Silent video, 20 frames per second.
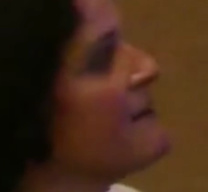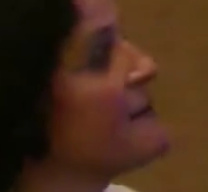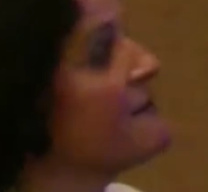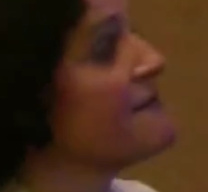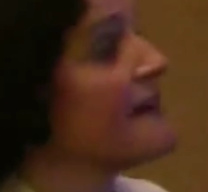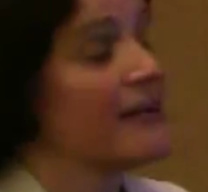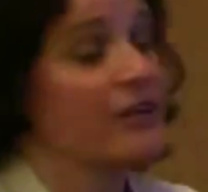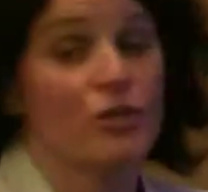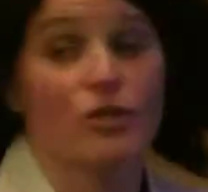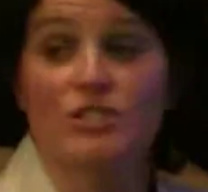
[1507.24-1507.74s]

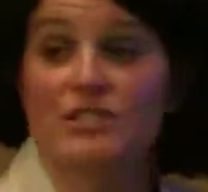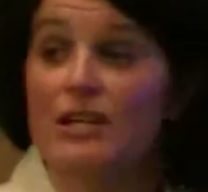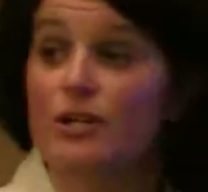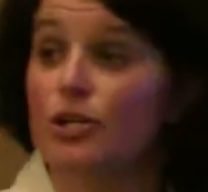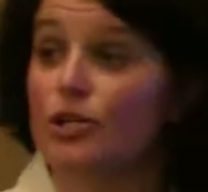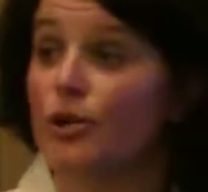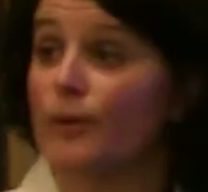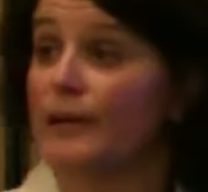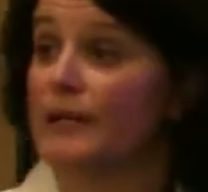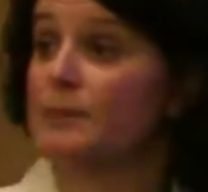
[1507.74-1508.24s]
offenders that are
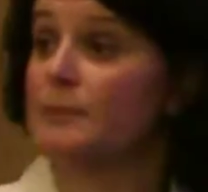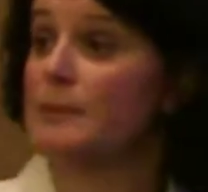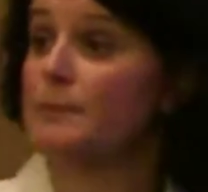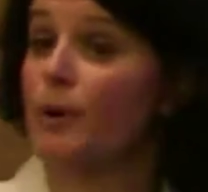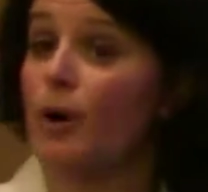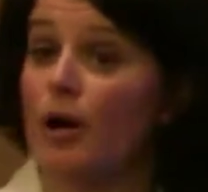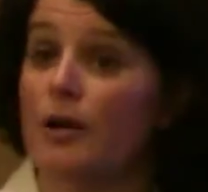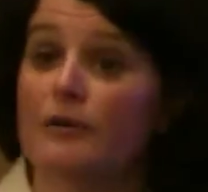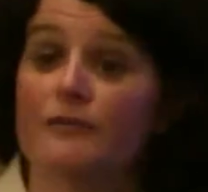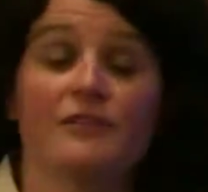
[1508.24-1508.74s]
going to be
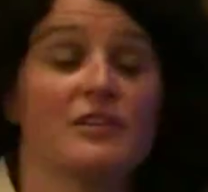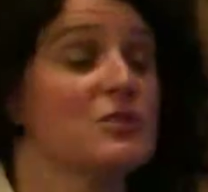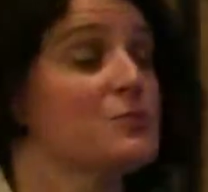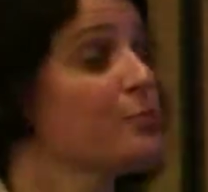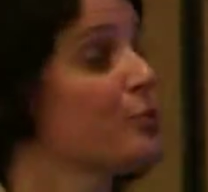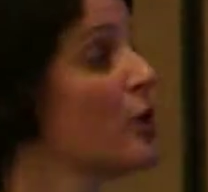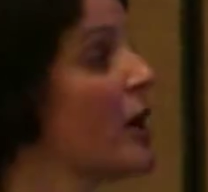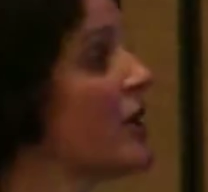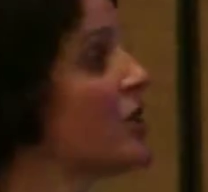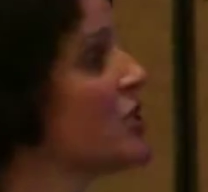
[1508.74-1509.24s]
part of this
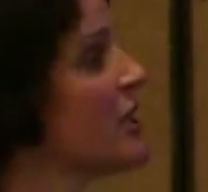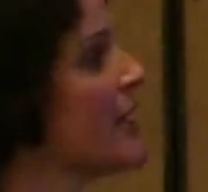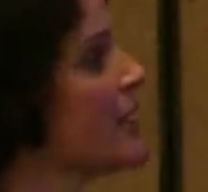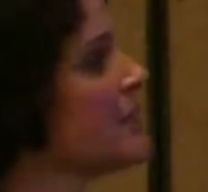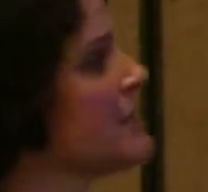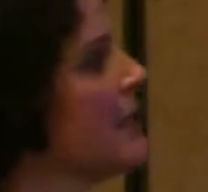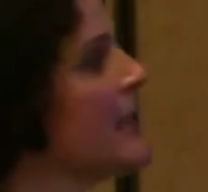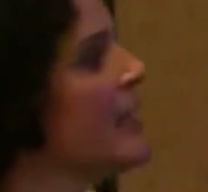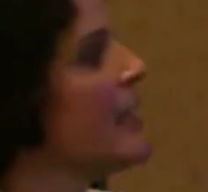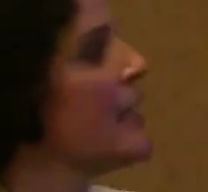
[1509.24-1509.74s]
project,
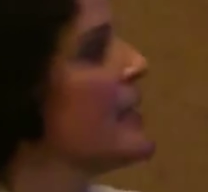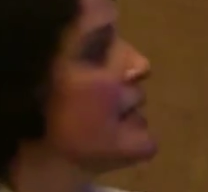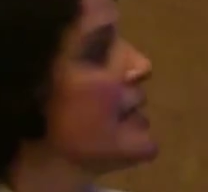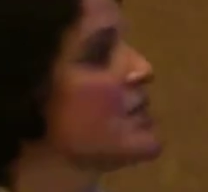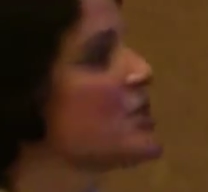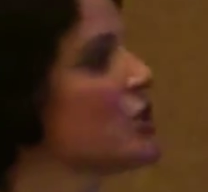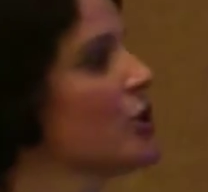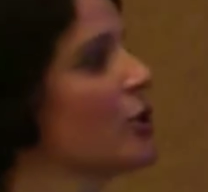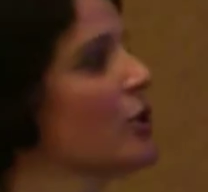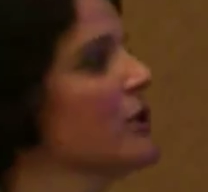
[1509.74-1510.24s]

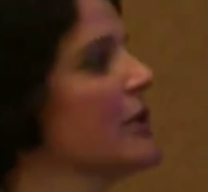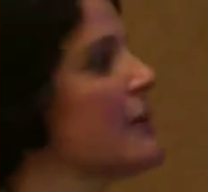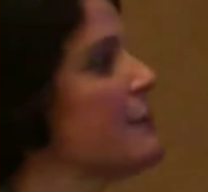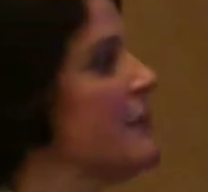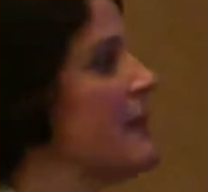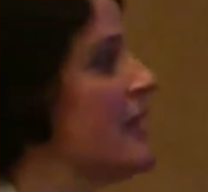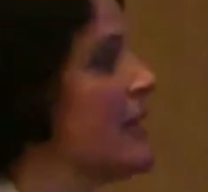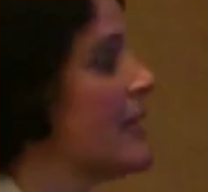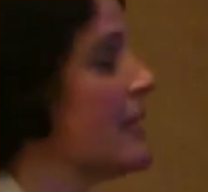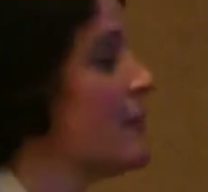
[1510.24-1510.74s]
It's currently
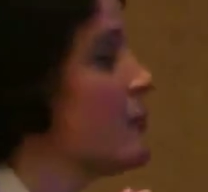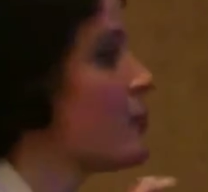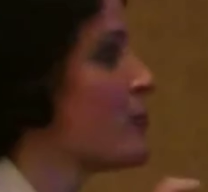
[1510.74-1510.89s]
being